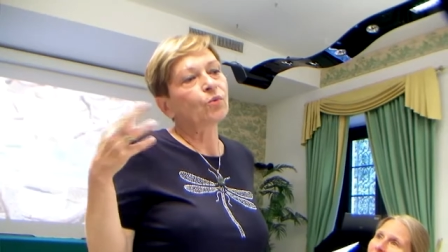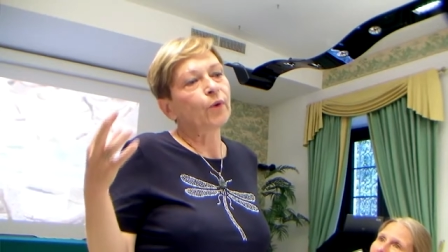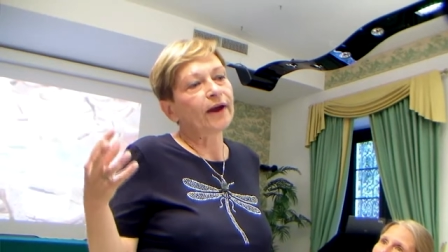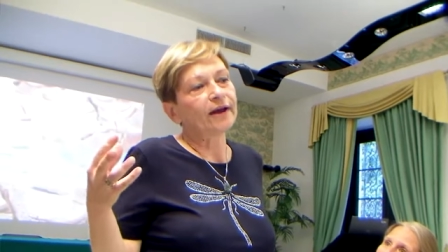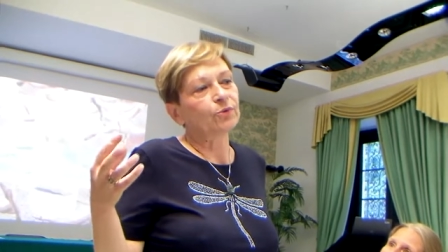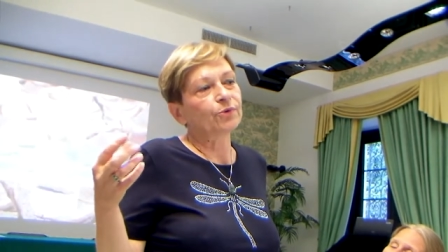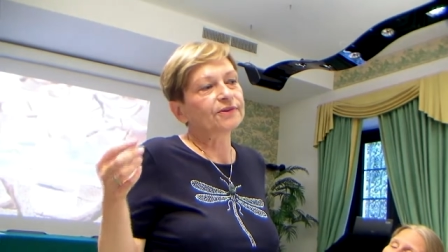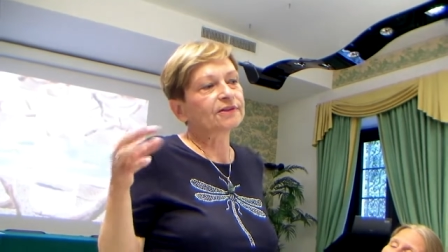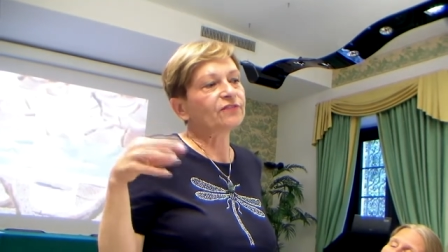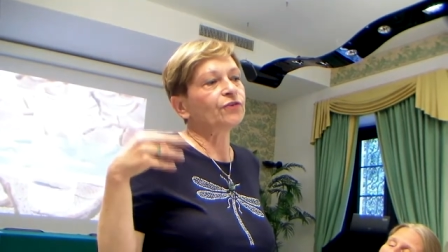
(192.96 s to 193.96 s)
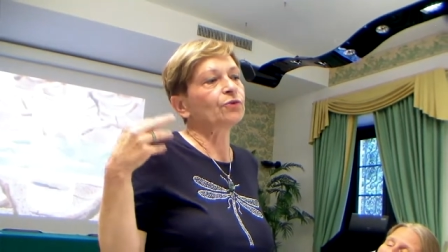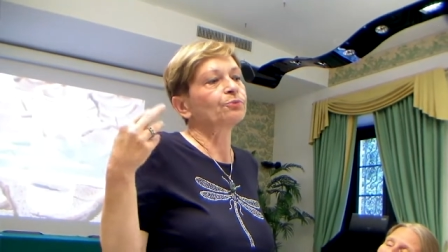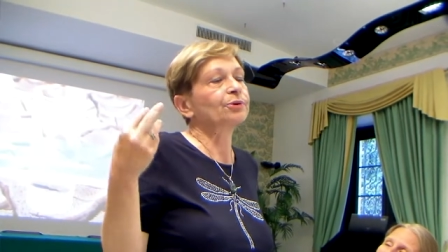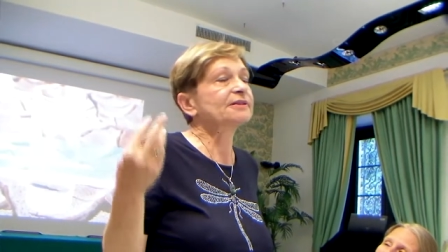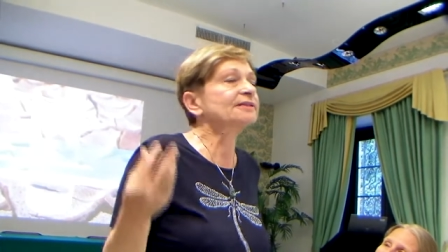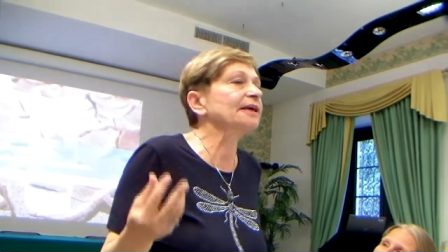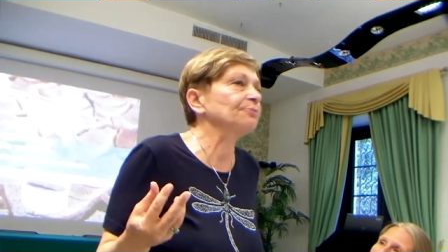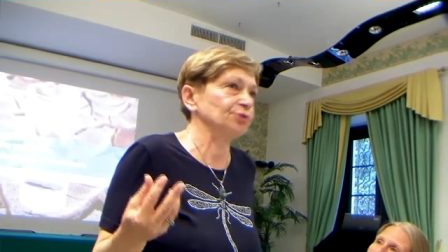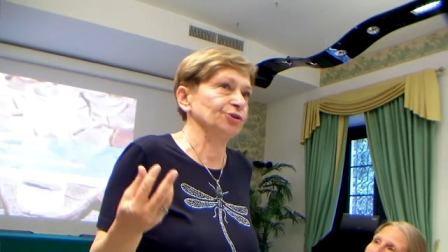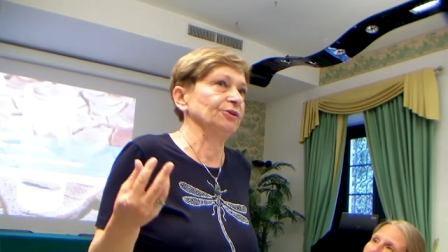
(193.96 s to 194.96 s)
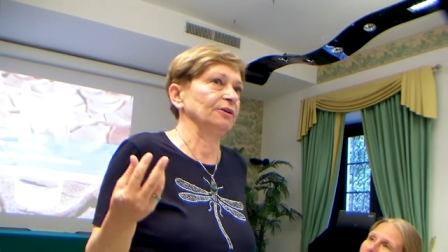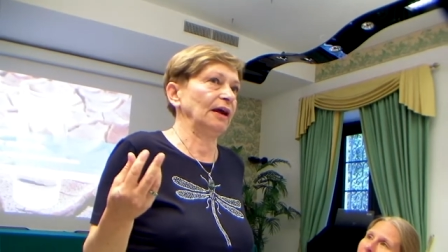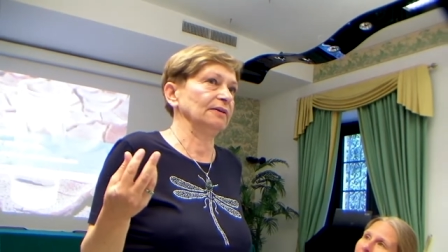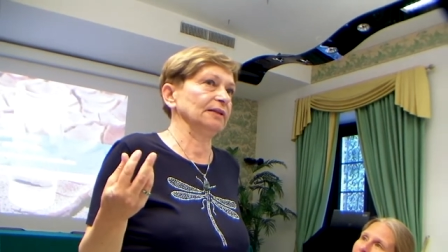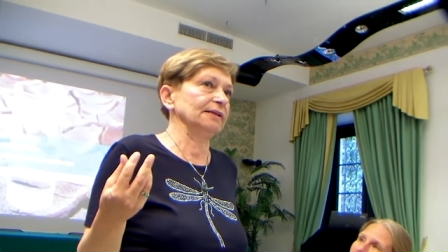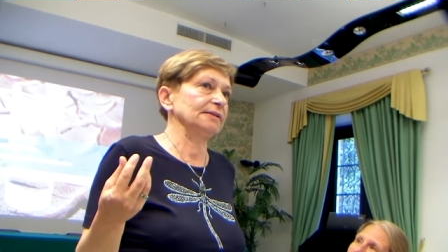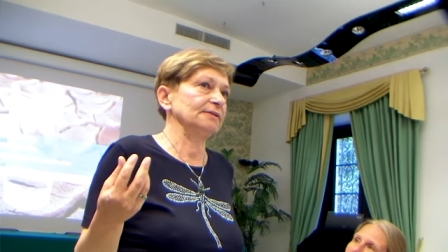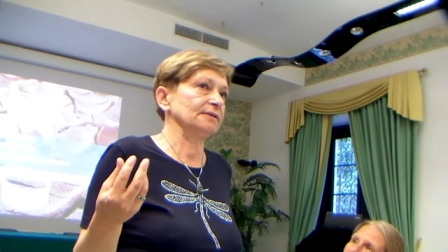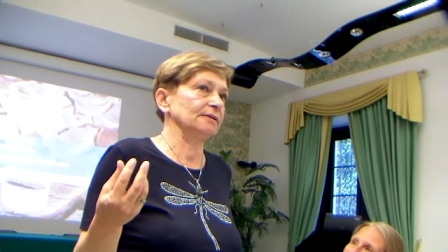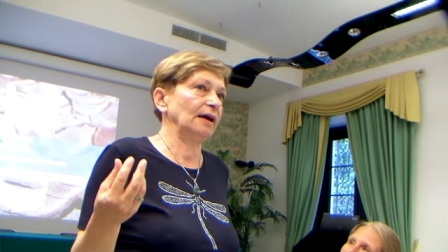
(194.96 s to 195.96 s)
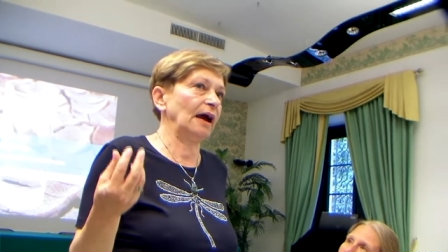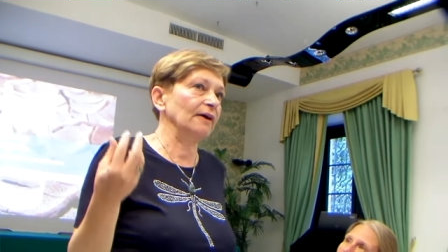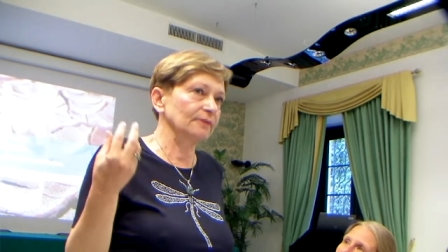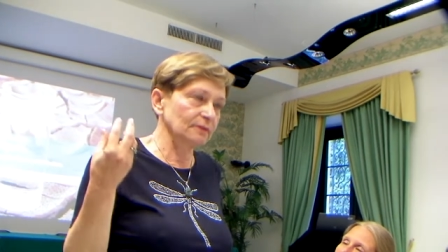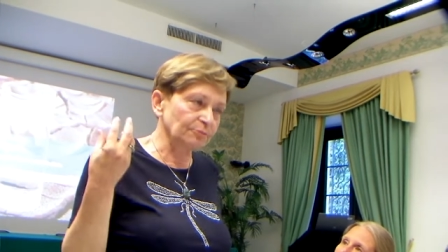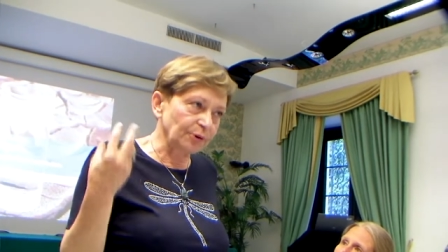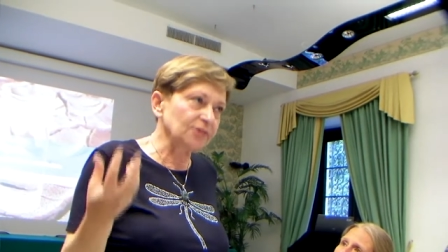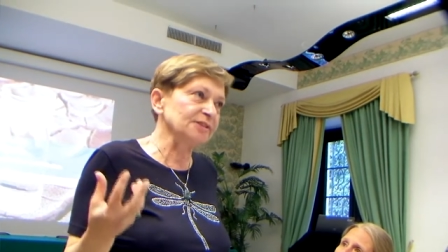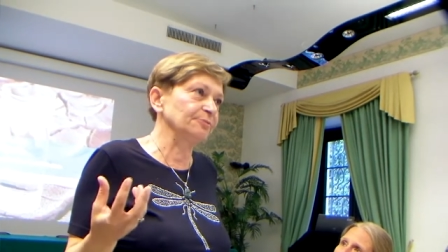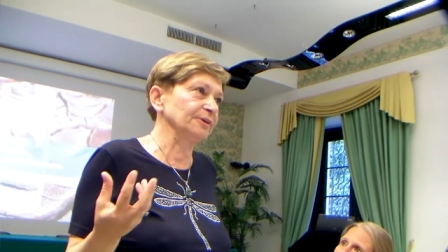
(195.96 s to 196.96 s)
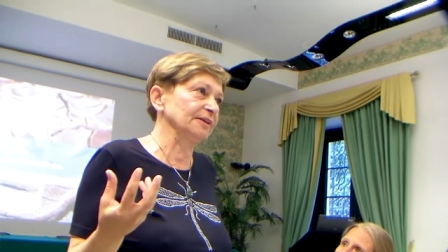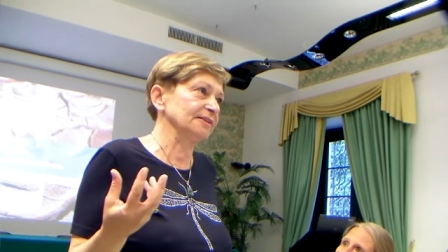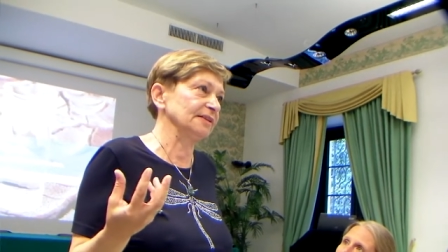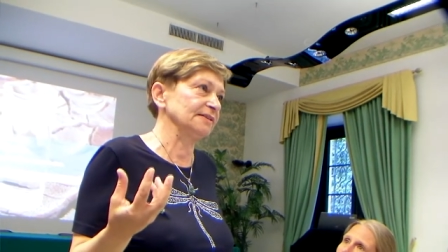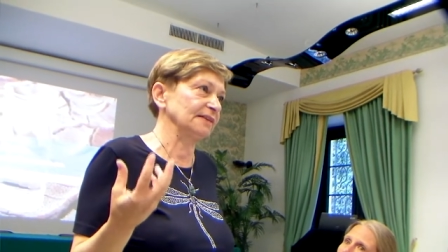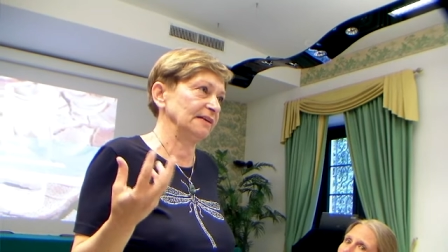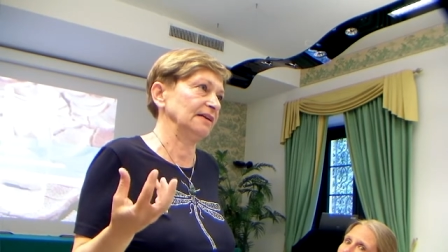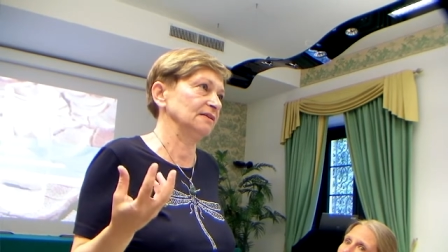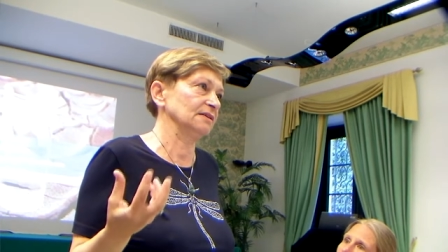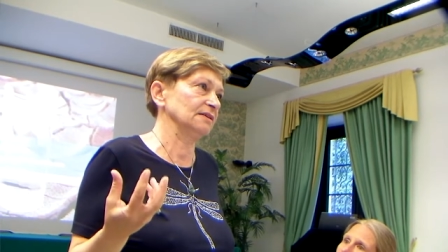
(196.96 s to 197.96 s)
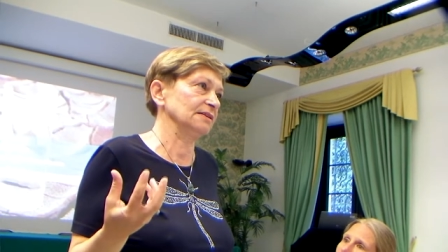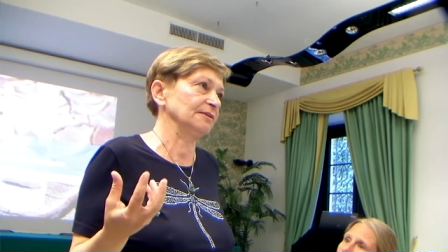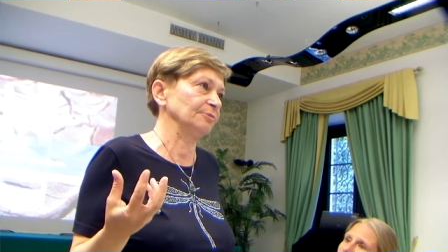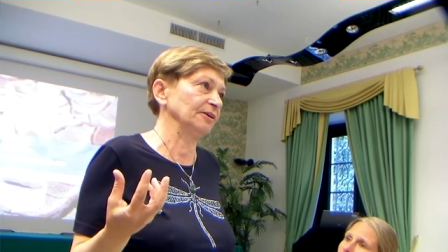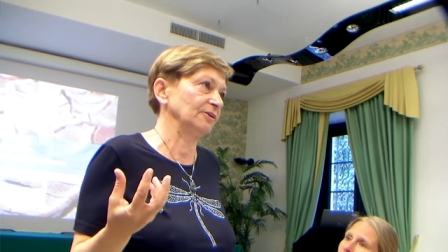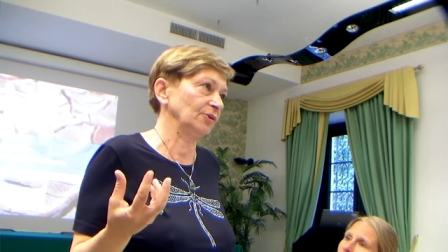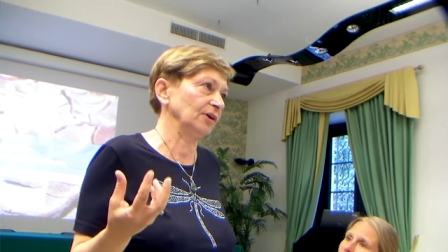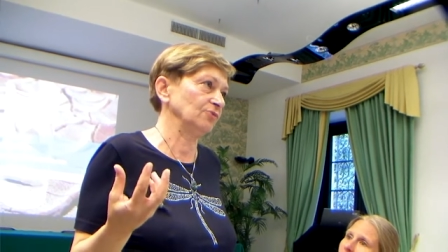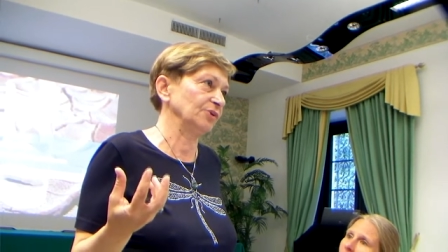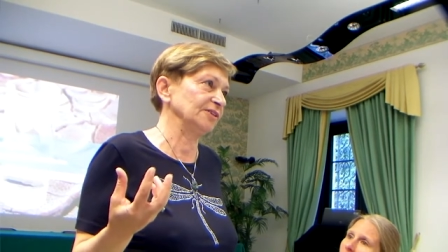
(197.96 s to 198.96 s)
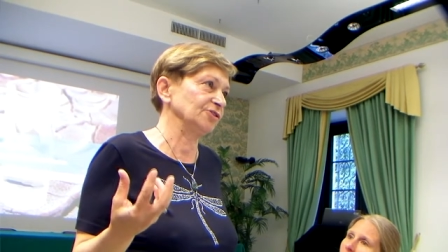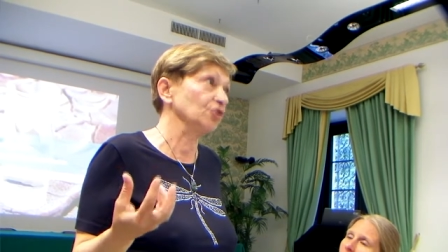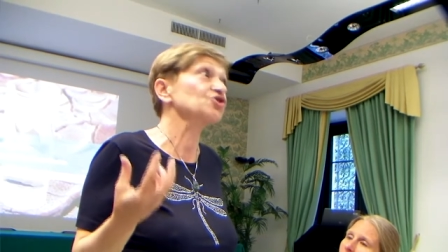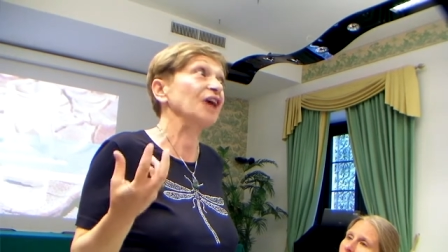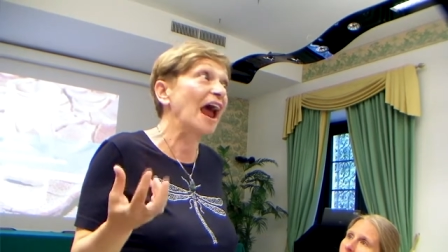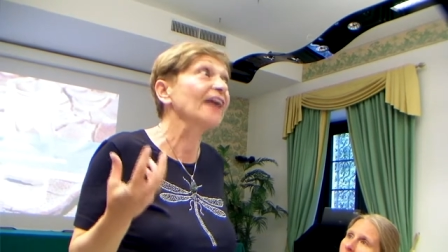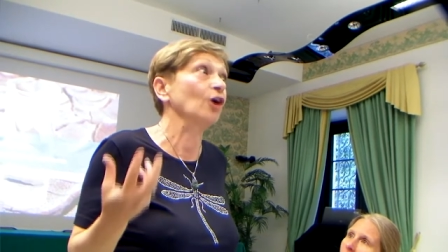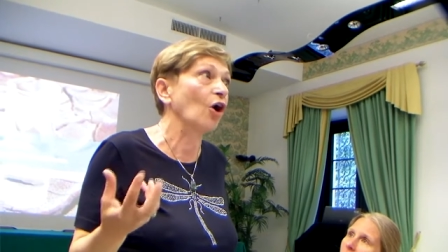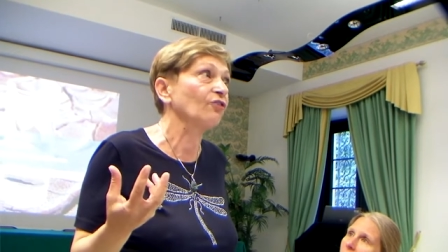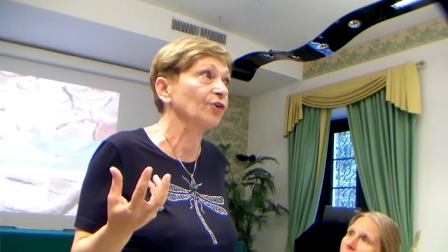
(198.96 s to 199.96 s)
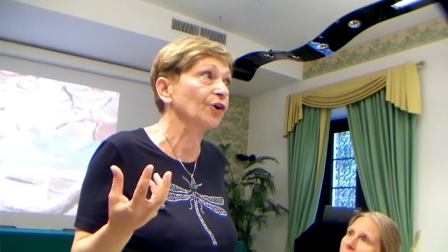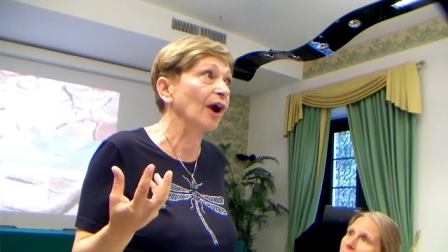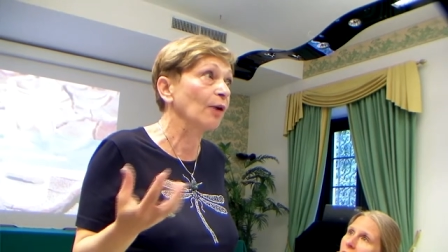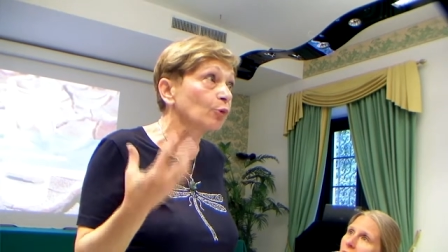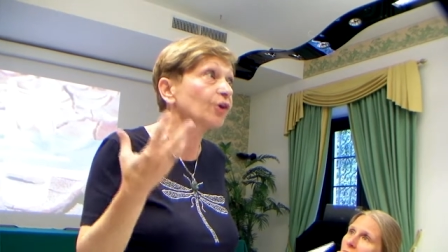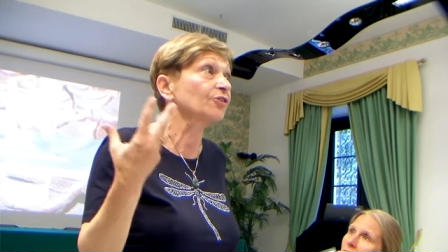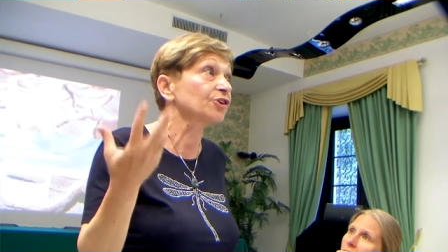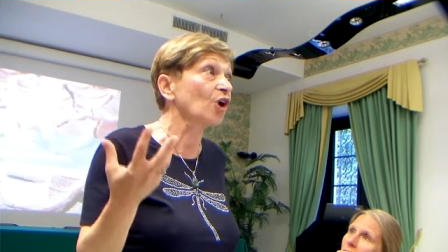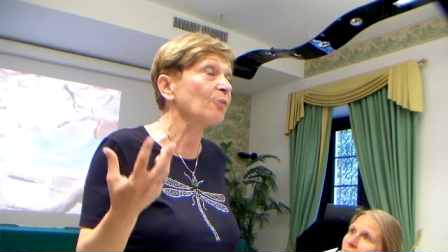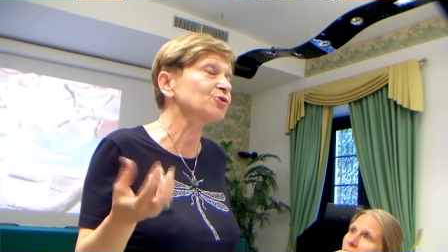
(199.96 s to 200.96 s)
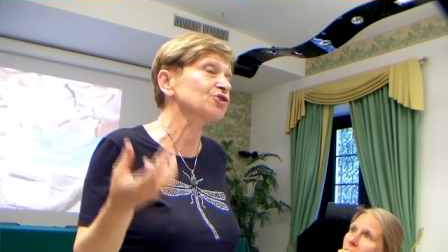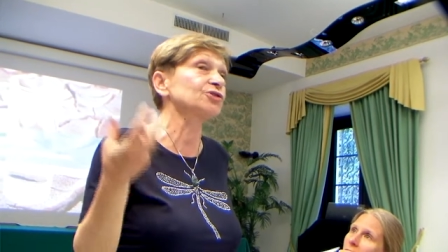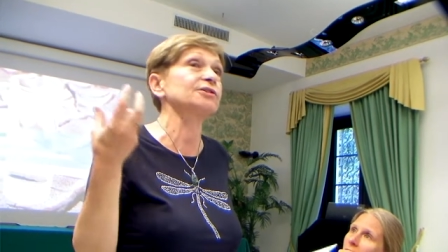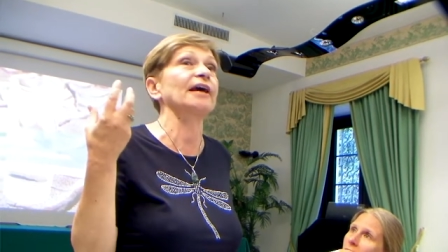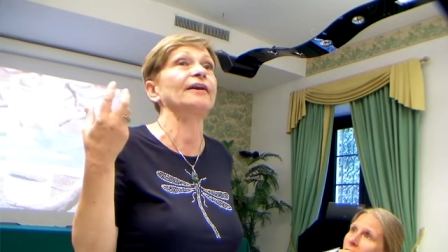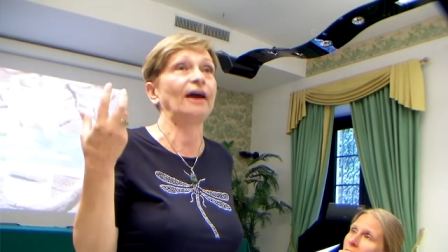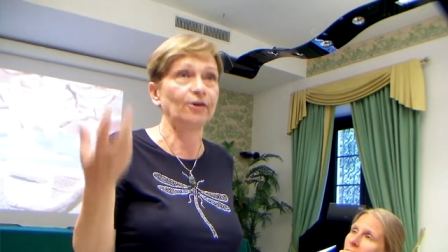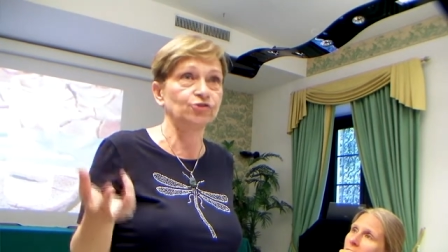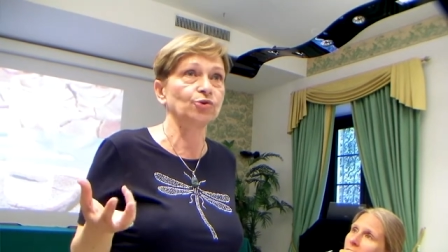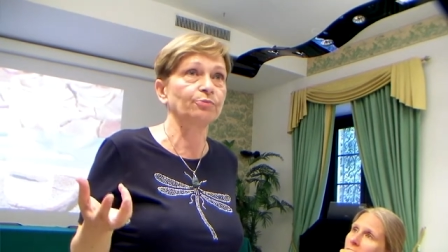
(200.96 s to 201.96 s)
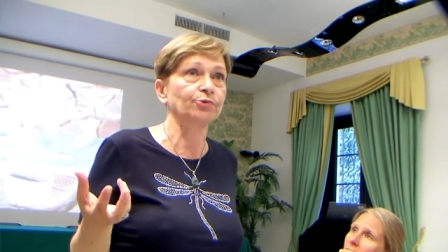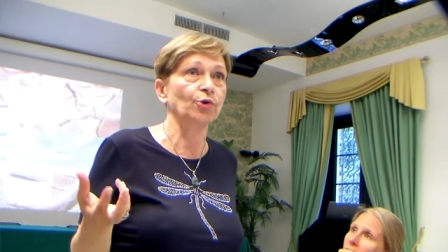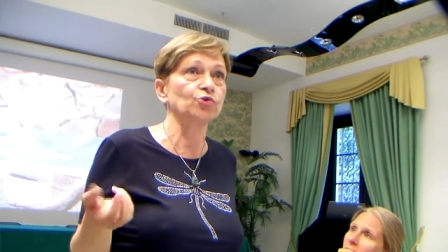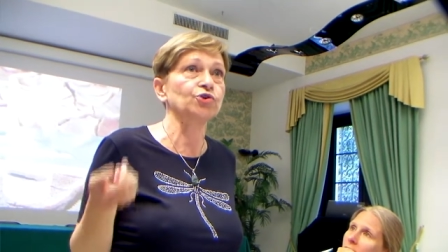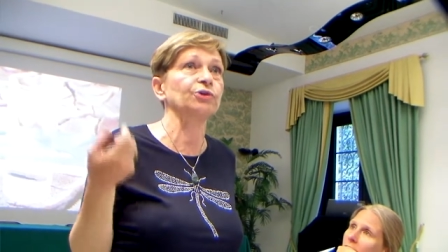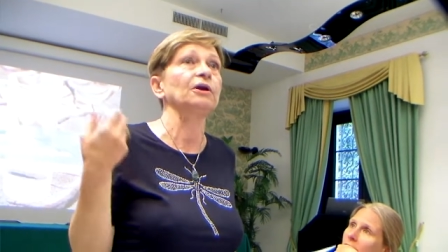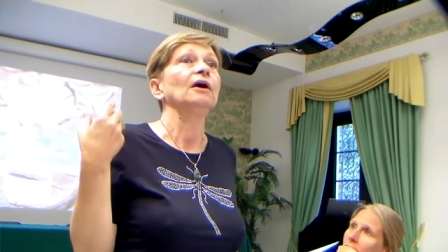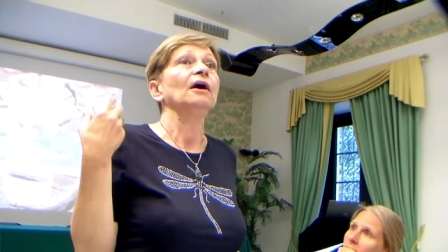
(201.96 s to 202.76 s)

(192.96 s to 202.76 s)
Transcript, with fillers: away with a different perception, at least at the possibilities that interdisciplinary research can offer and what are the options and how to approach it,